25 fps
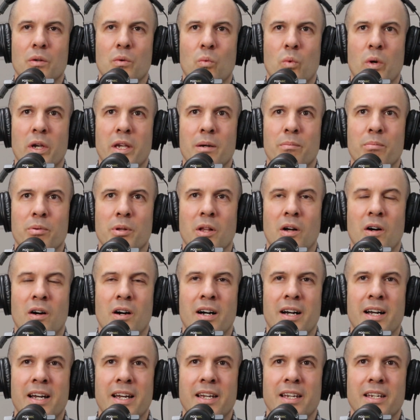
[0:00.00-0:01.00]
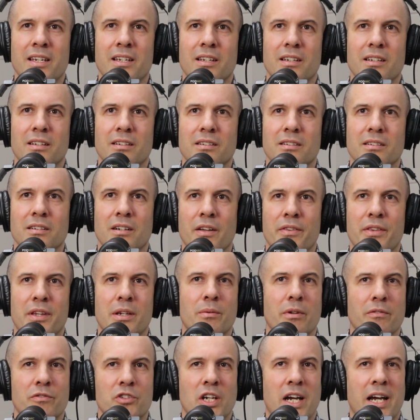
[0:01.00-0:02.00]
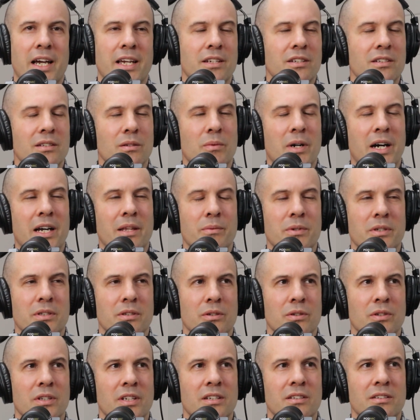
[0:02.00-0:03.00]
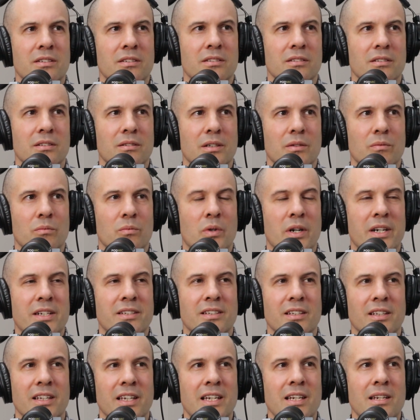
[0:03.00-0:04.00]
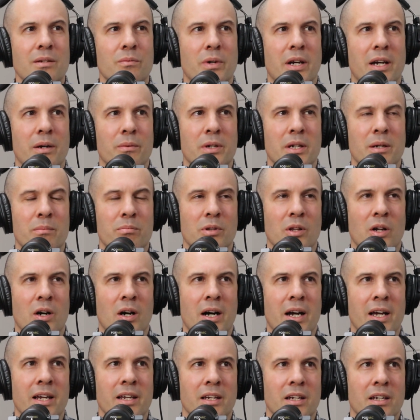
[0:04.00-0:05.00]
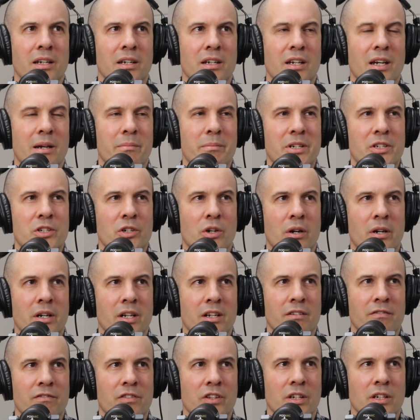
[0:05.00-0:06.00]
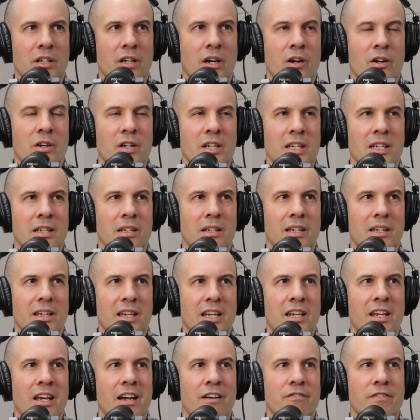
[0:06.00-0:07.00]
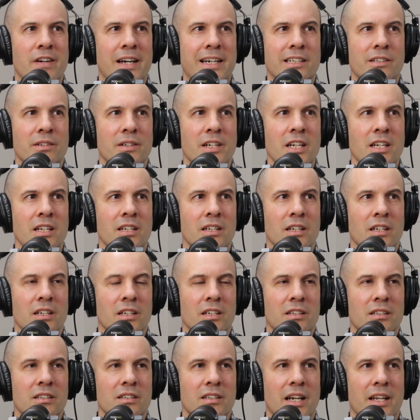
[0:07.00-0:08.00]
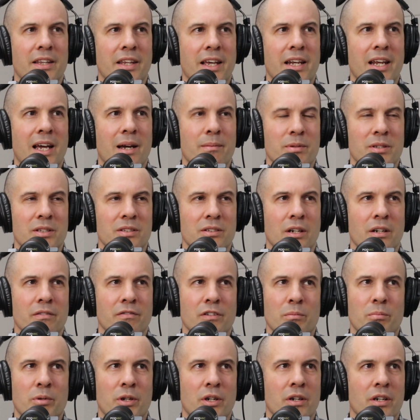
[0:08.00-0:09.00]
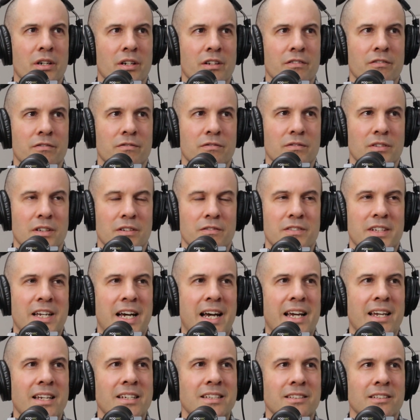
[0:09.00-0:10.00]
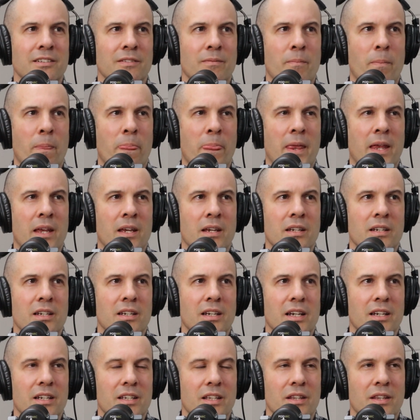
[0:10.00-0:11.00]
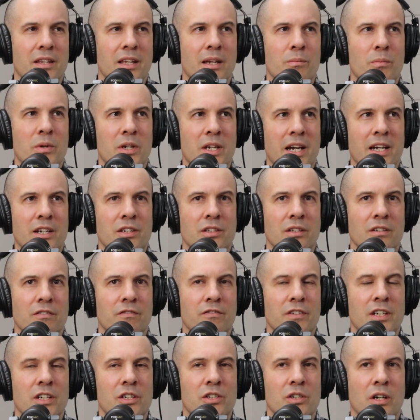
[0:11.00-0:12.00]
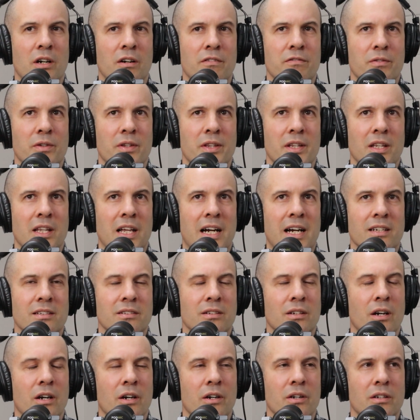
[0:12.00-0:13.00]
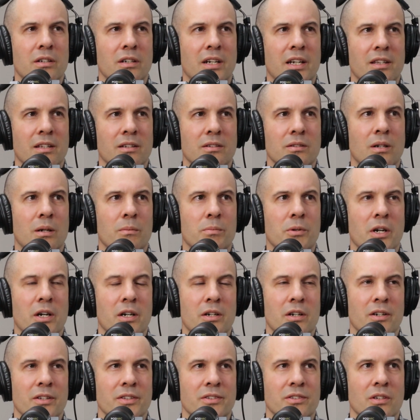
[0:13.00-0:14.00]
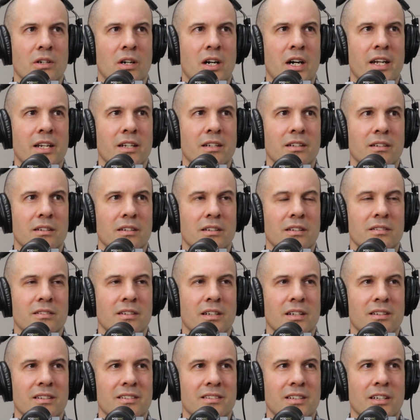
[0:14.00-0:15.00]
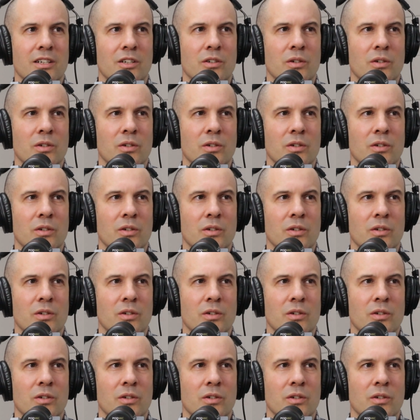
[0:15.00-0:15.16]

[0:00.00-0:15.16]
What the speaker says: we apply, I think we've changed the way that we do this recently, where we apply a majority of the coating in our factory, and that happens over a period of days. Then we actually finish off with the last coat and the top coat on site. Is that